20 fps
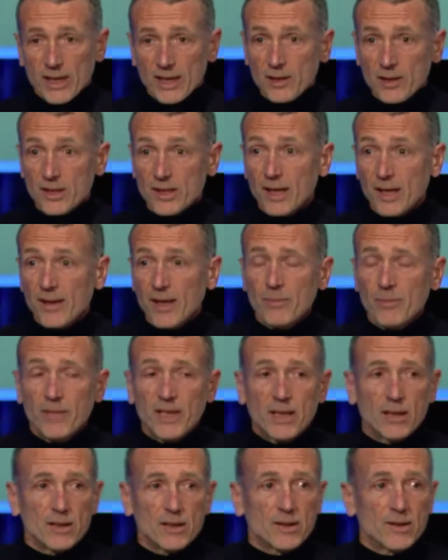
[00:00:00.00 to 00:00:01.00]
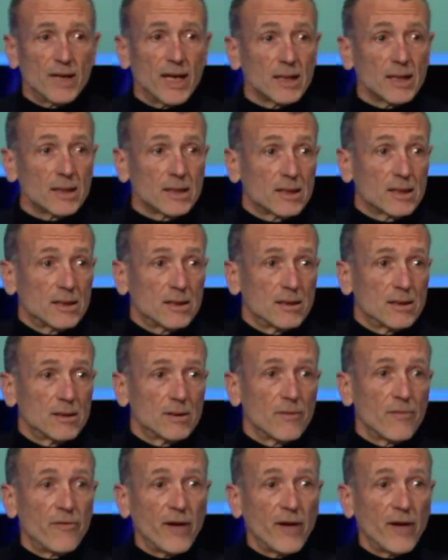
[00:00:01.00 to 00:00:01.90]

I wanted to say that because that's